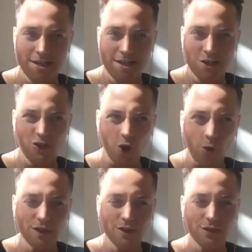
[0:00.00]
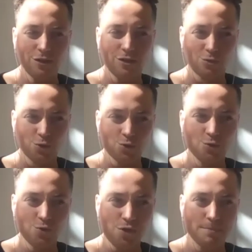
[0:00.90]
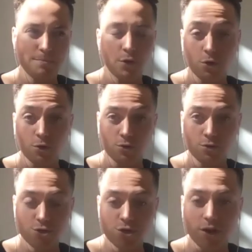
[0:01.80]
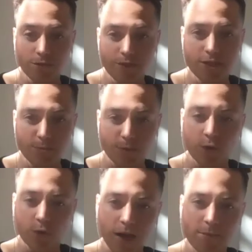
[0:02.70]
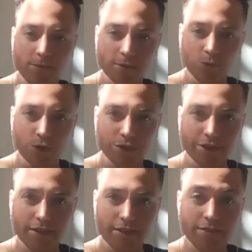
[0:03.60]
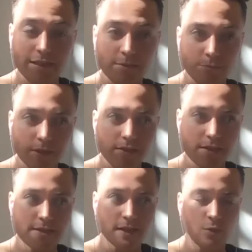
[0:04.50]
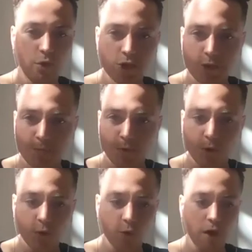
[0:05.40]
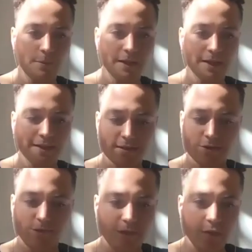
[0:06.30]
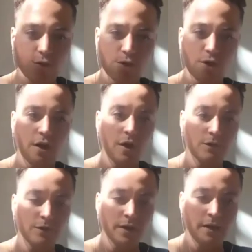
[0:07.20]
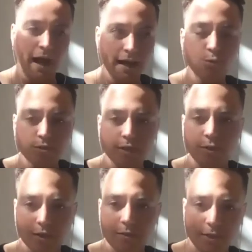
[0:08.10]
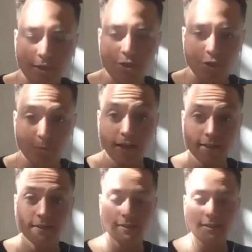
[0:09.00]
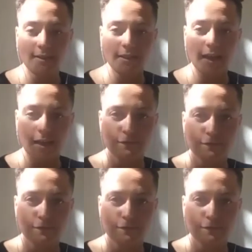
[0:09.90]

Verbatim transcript: going through the purge of this programming really deeply, this like witch programming, this fear of, I will literally be exterminated if